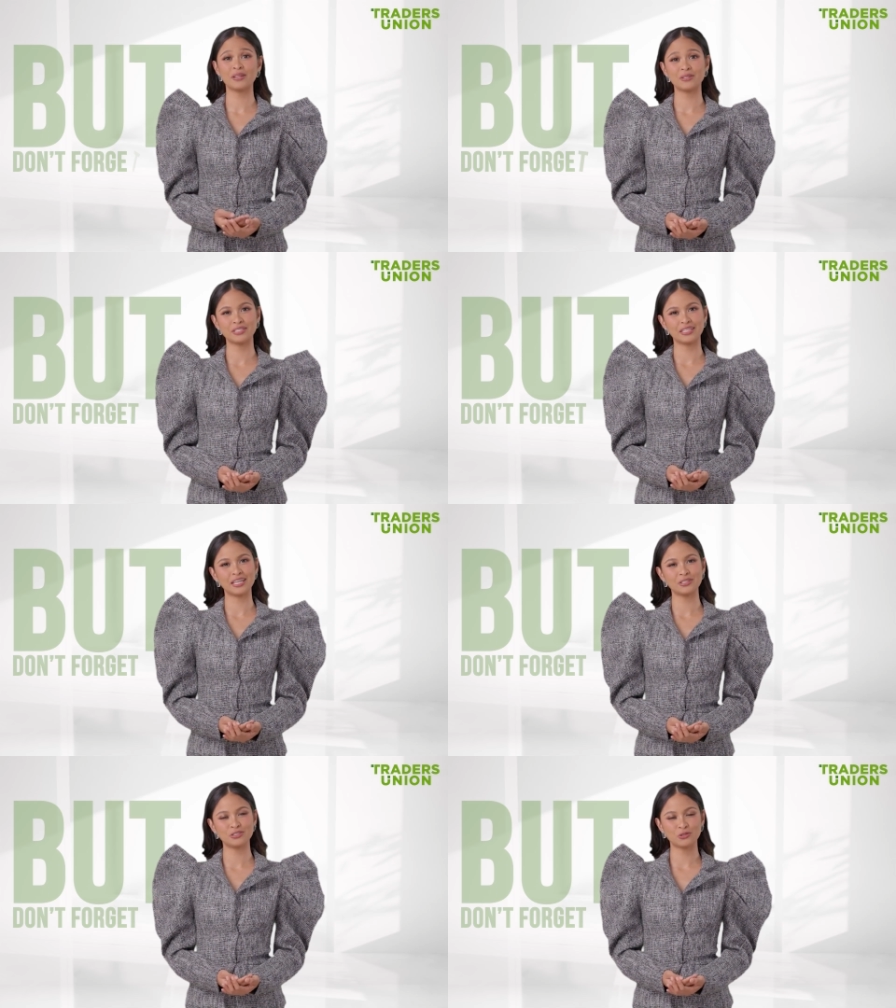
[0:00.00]
other
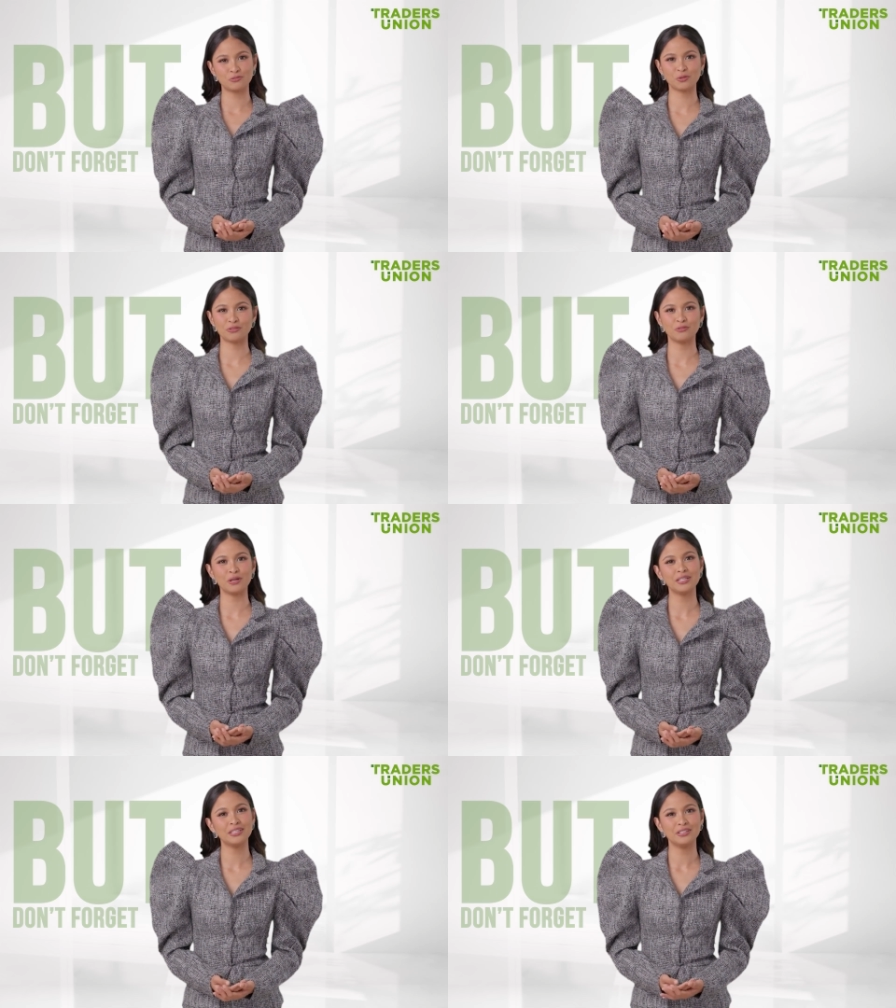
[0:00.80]
indicators to avoid
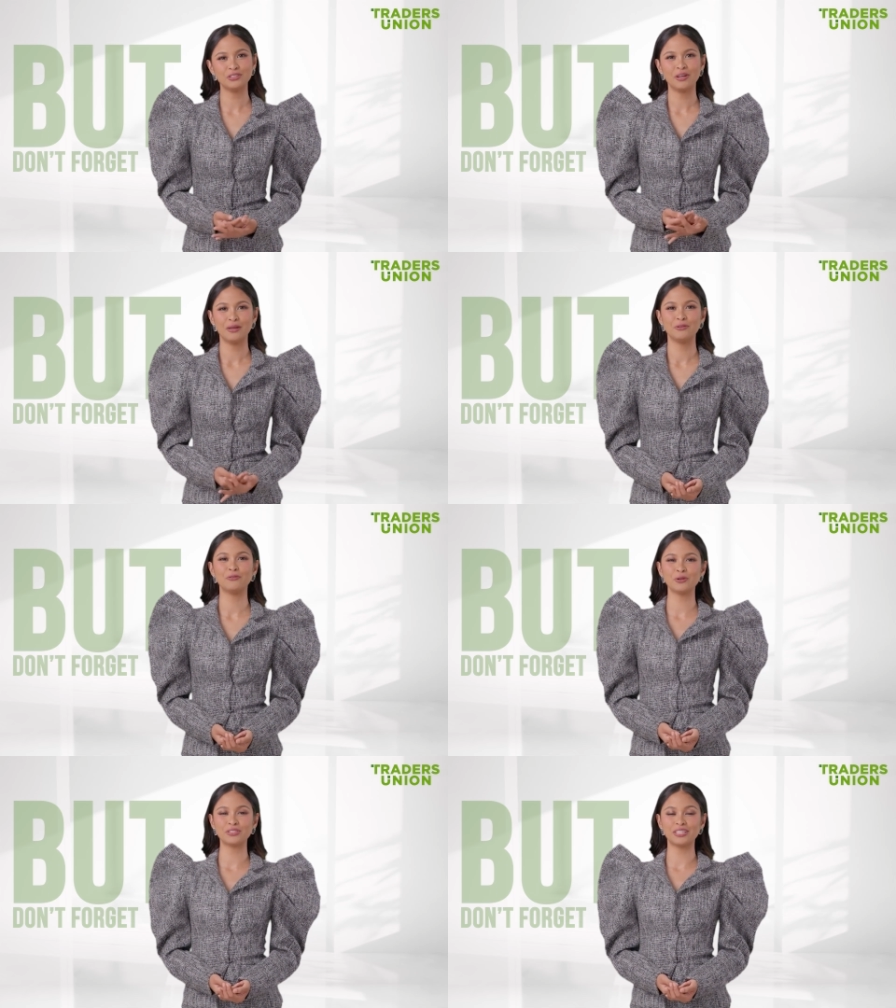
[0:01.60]
falling into the trap of
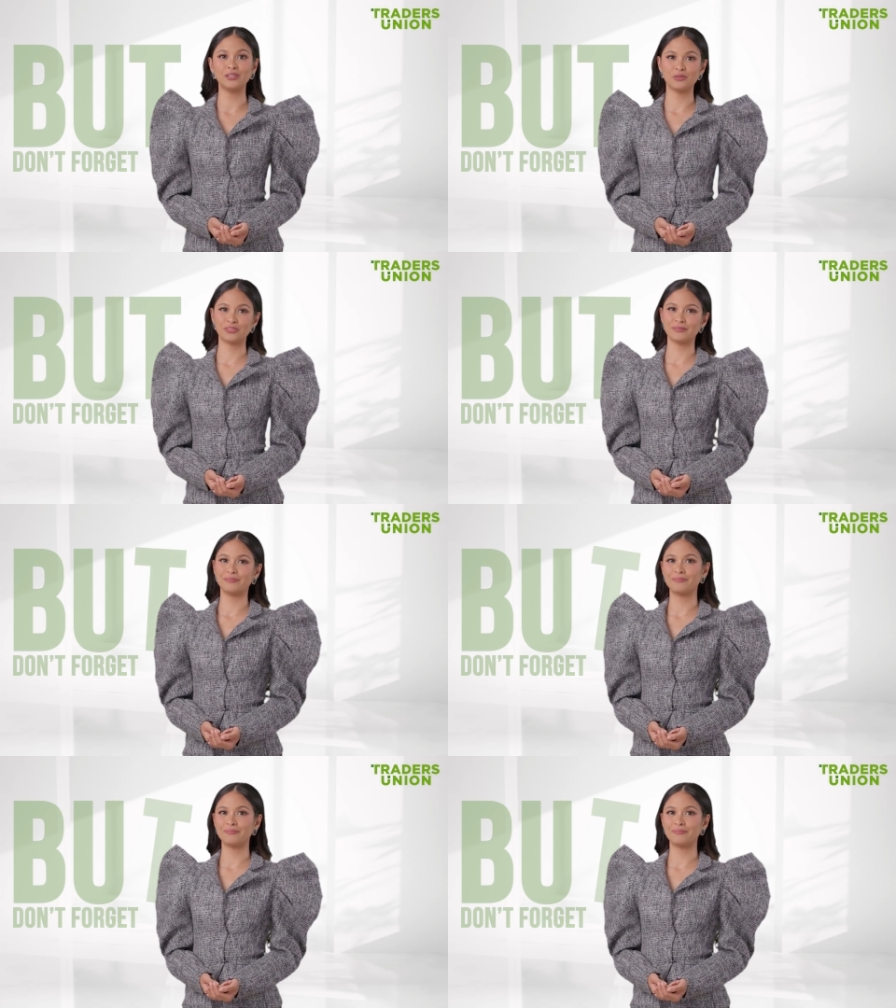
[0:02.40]
false signals.